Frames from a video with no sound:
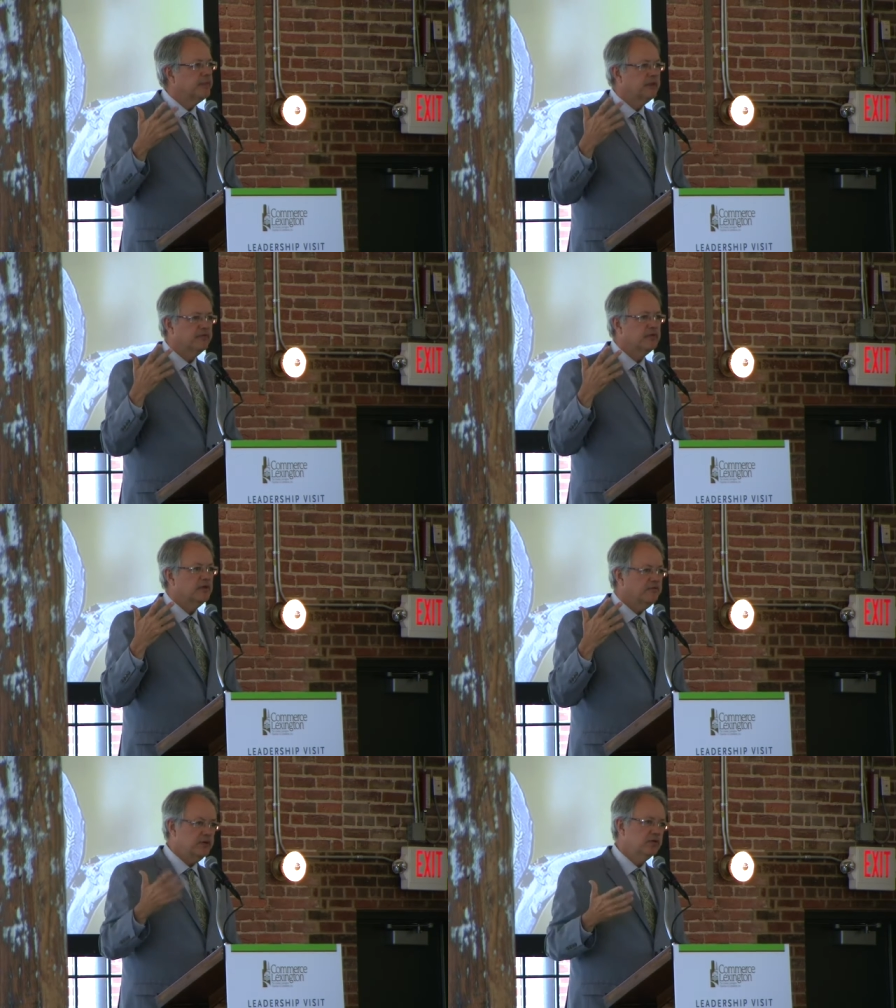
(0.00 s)

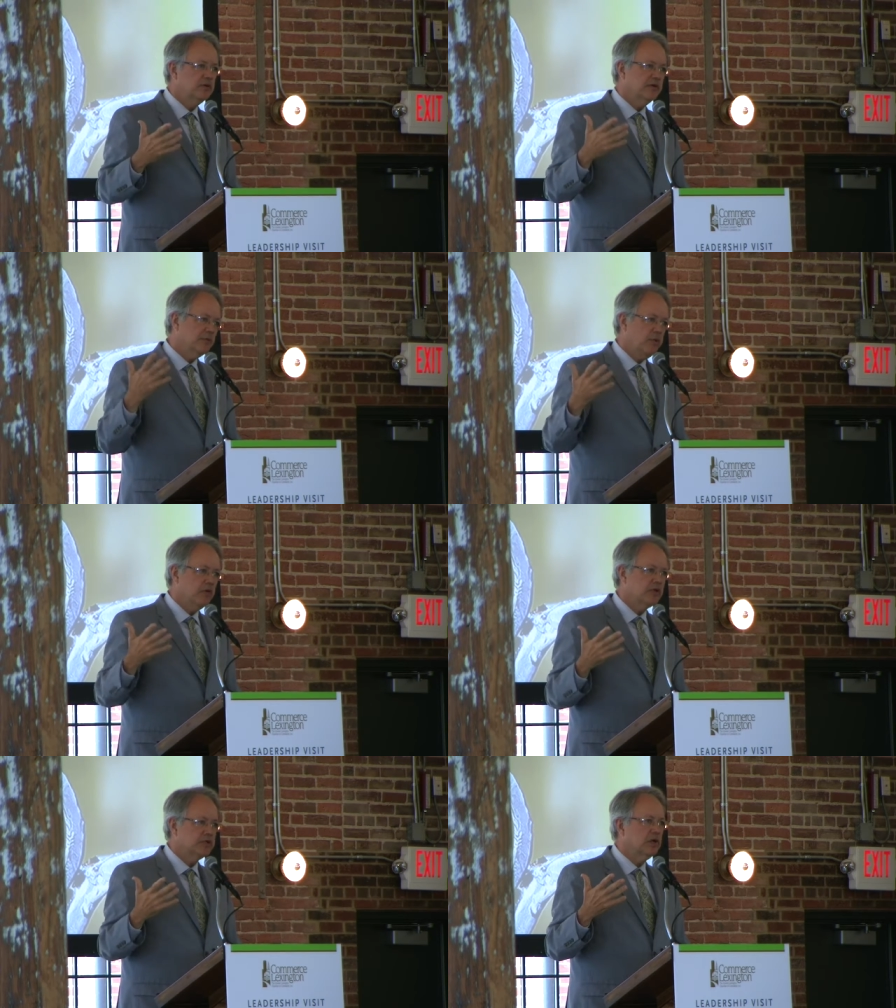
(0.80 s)
the future of the
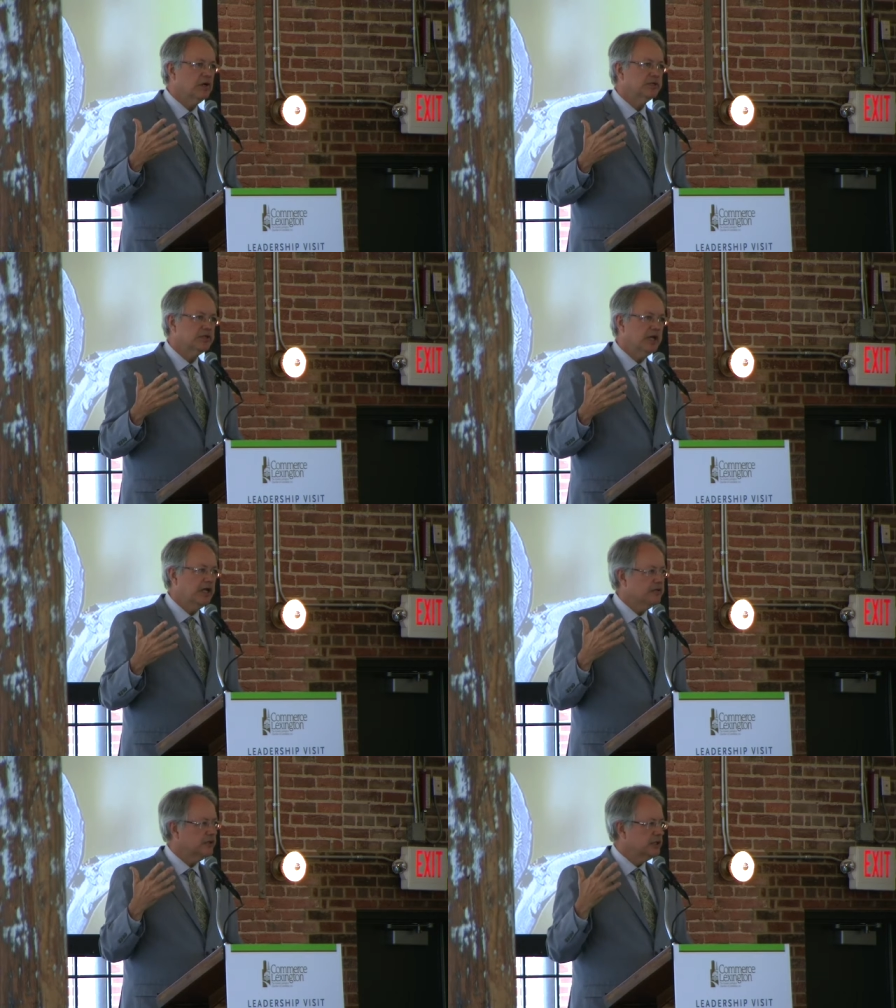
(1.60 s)
Port of Charleston
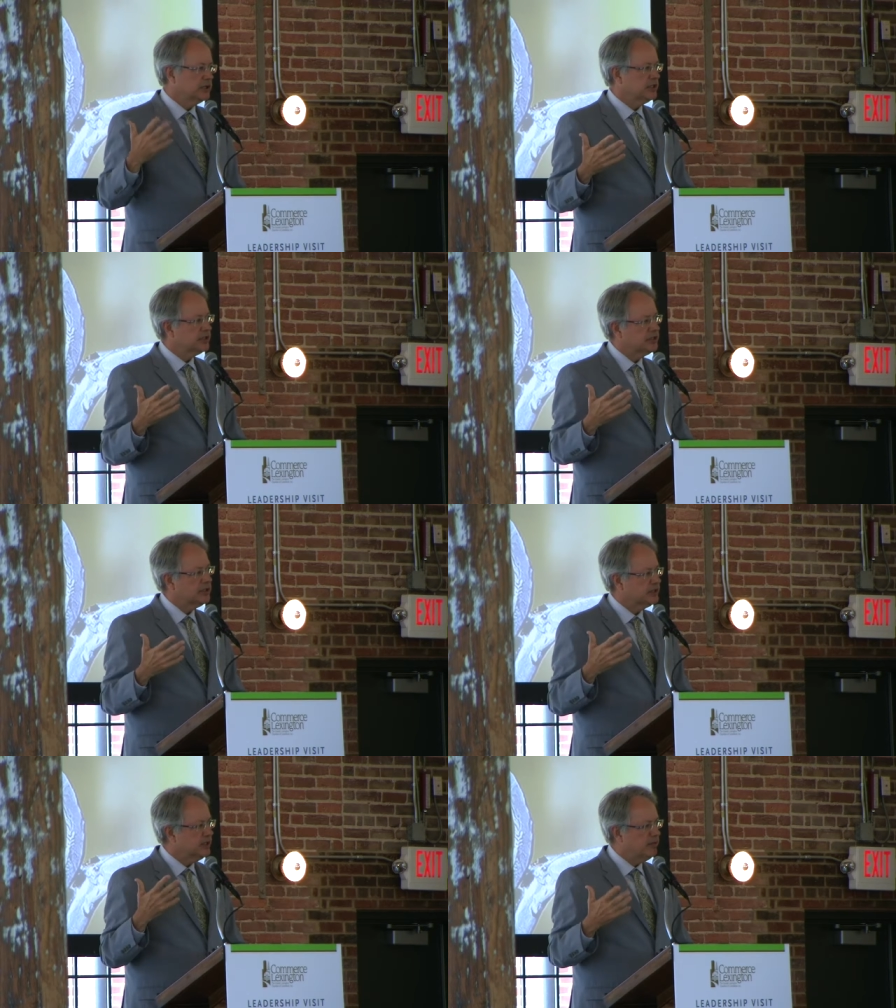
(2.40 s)
as a
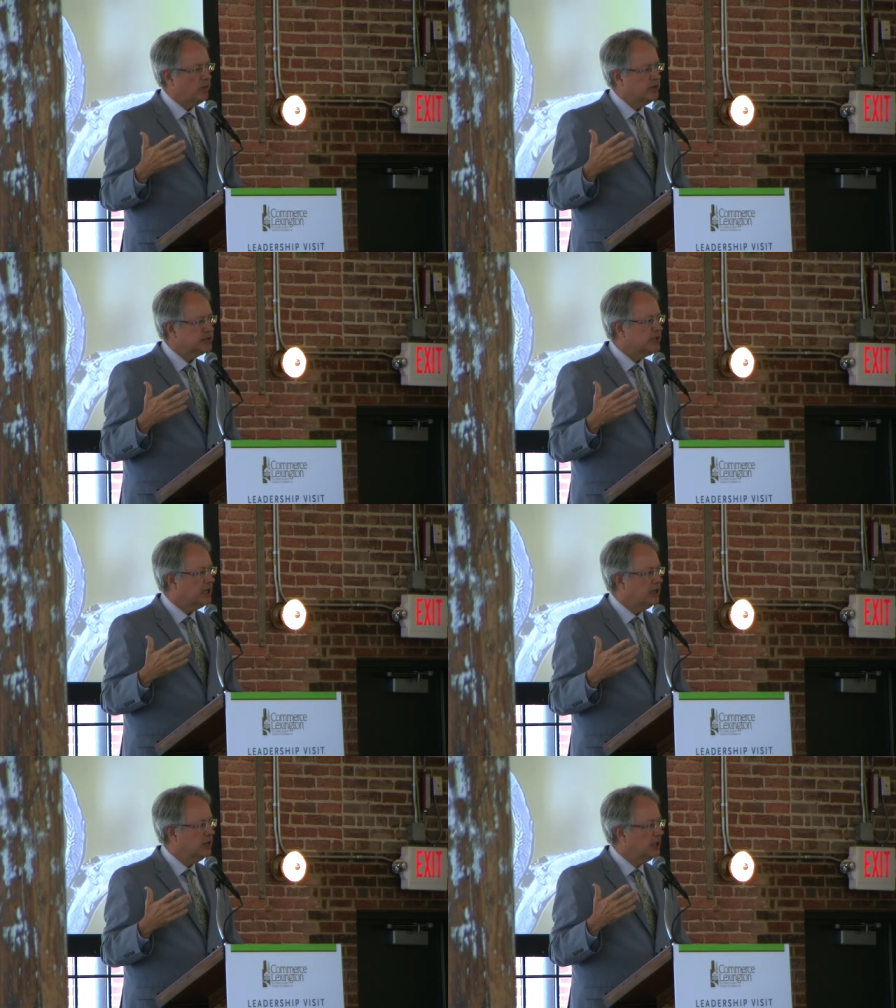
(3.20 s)
logistics and port
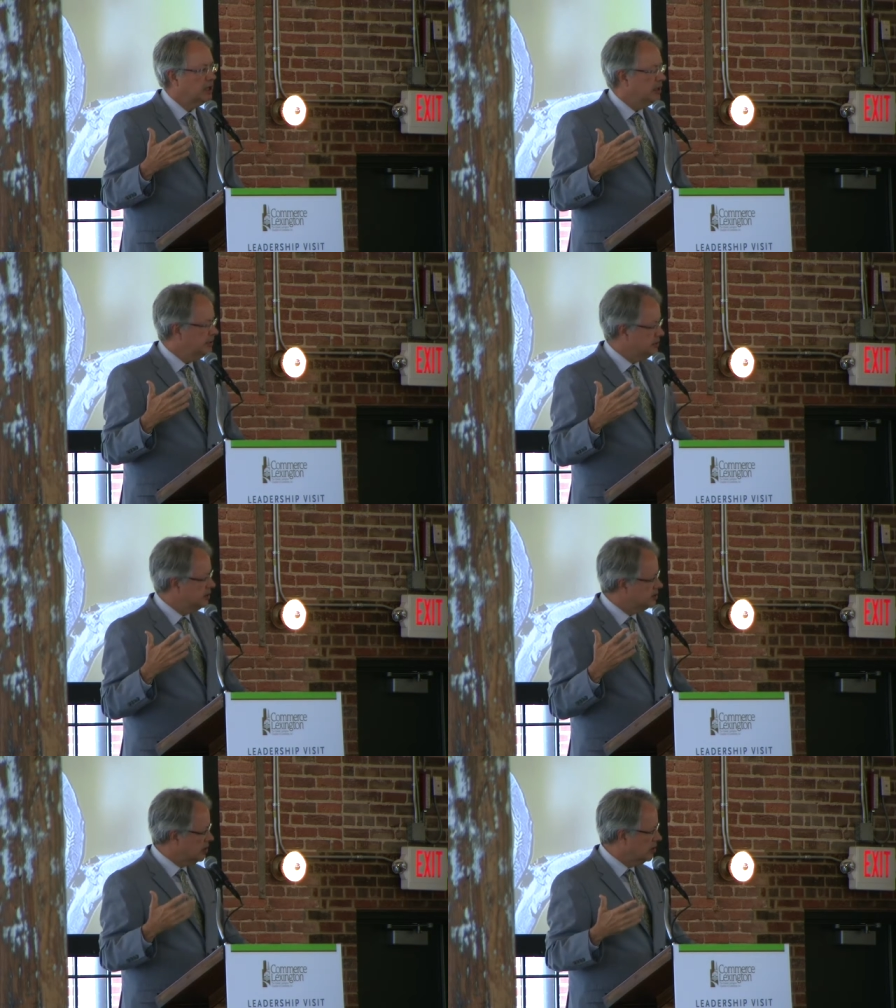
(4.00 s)
center is
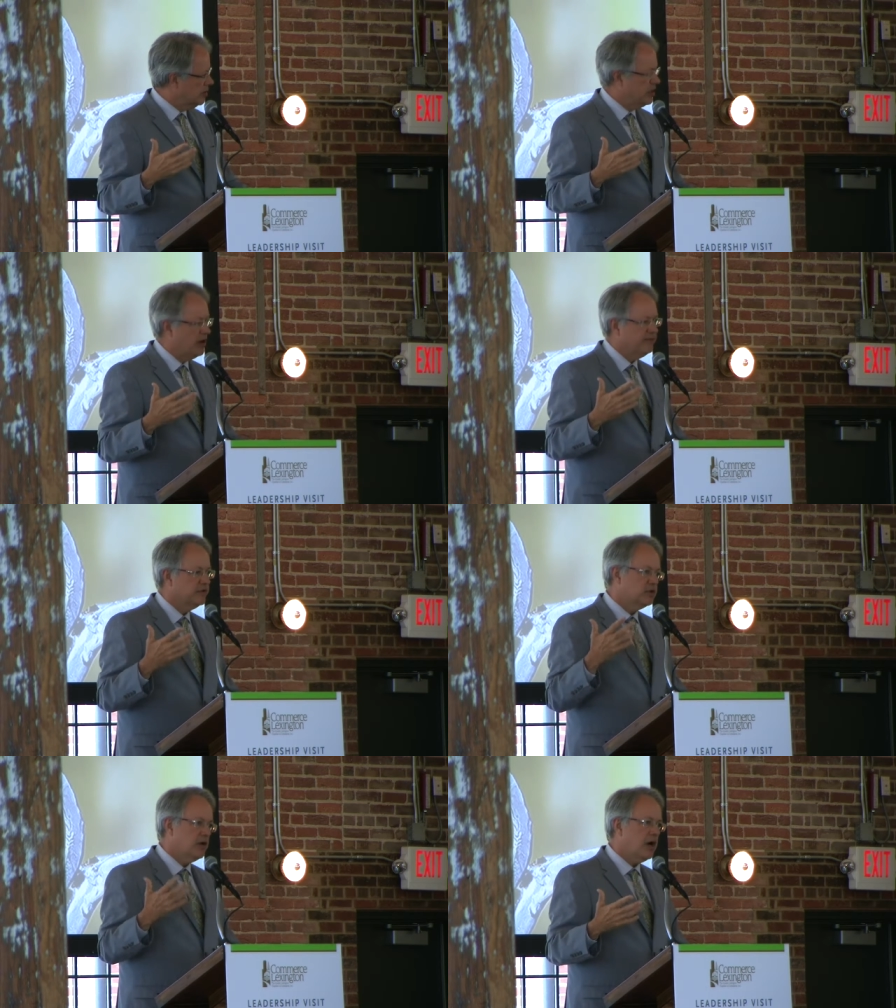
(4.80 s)
just going to be off
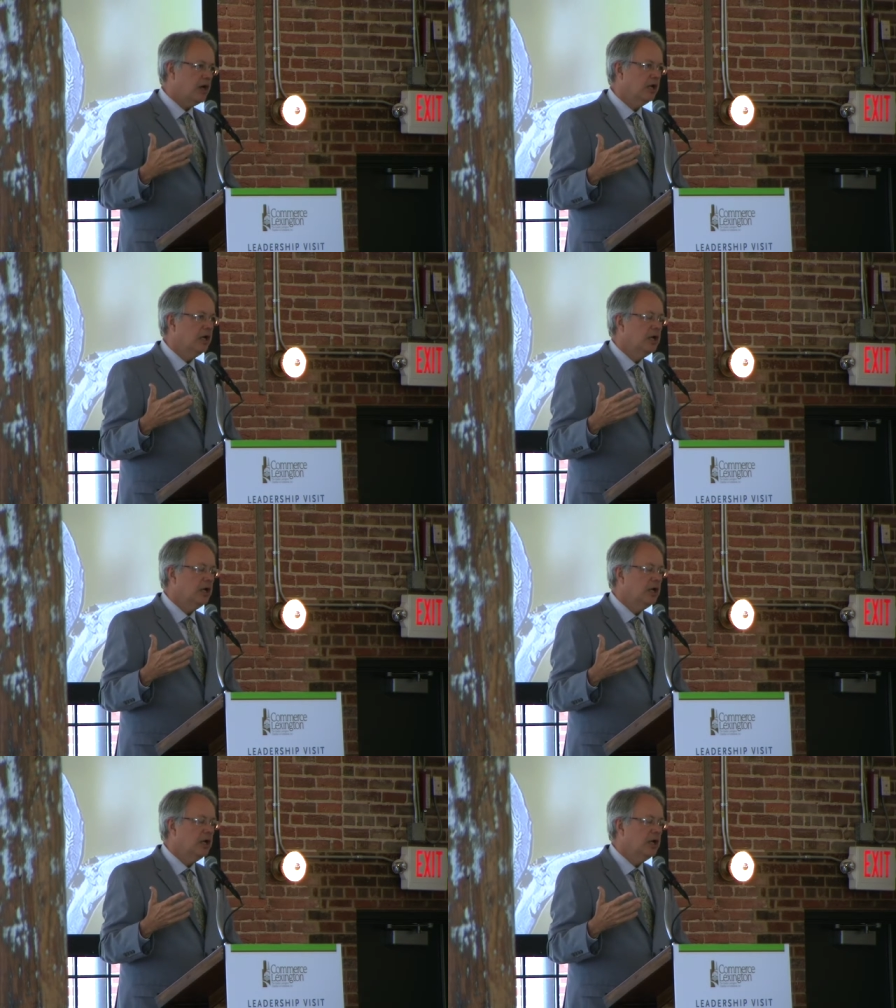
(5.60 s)
the chart.